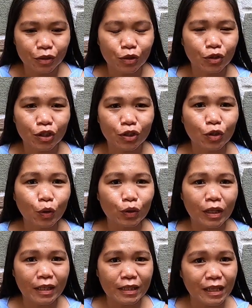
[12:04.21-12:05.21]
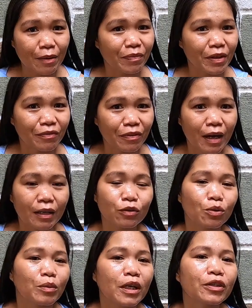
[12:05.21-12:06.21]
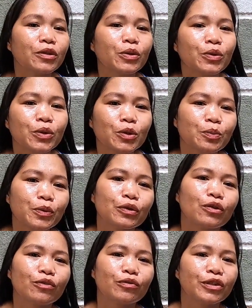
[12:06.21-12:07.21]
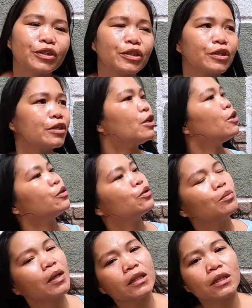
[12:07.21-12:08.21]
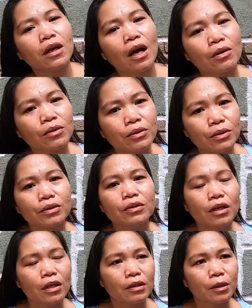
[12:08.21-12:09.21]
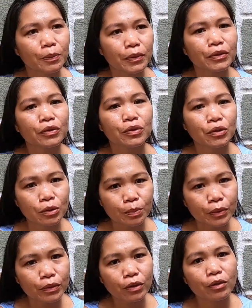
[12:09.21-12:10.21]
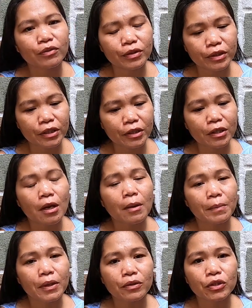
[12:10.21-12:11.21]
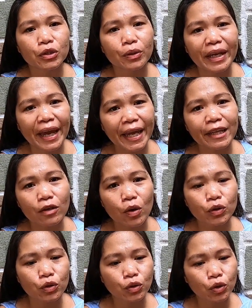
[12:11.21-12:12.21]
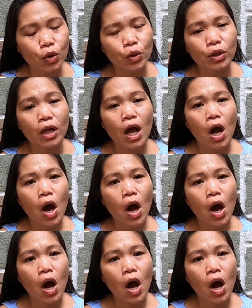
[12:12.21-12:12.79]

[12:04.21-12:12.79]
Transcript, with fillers: You just don't accept the fact, no matter who you put over there, no matter how good the person you put over there, because you can't control